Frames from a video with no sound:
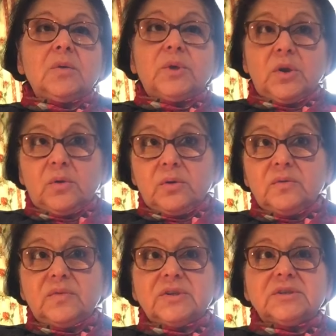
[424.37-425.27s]
We, all
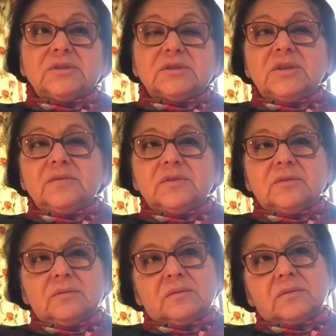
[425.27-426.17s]
of us,
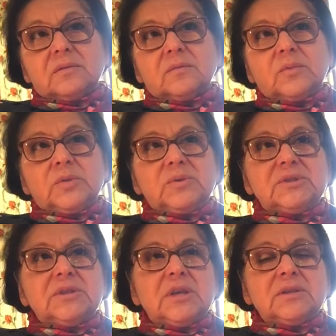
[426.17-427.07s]
even when we
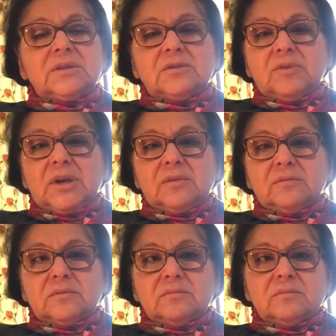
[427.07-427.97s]
send
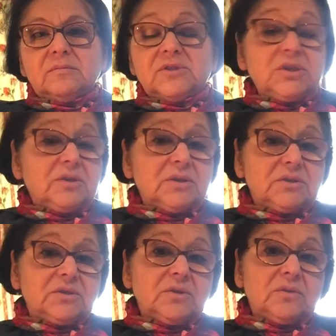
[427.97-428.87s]
around
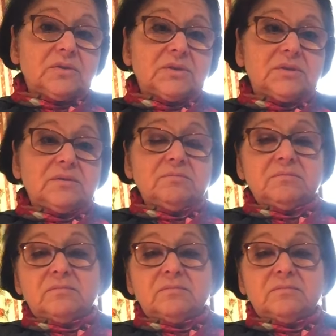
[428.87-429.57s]
serious jokes,